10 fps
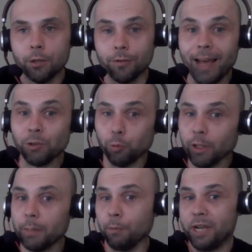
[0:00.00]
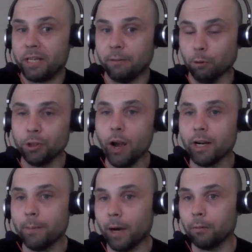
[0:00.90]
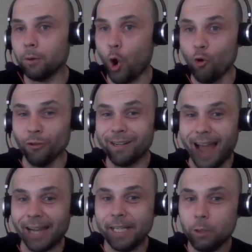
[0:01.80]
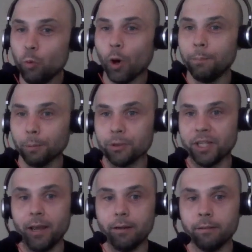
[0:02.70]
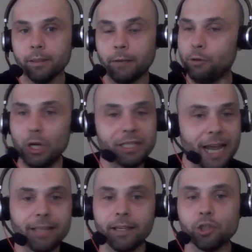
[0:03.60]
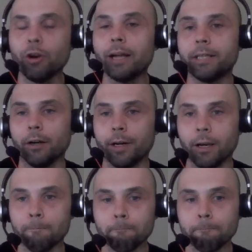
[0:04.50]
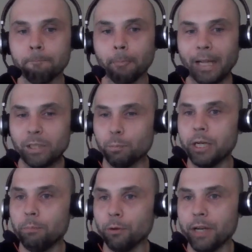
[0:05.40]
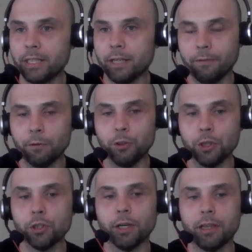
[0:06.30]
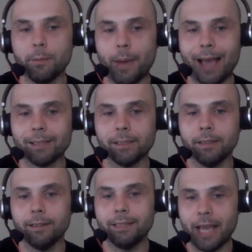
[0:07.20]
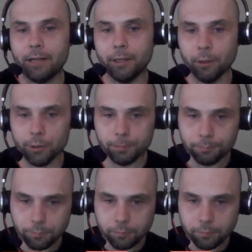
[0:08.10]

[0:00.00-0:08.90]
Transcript: So that's really predictive. We're talking about over 91%. If you just take this criteria, it's pretty predictive if you just look at the past 10 years.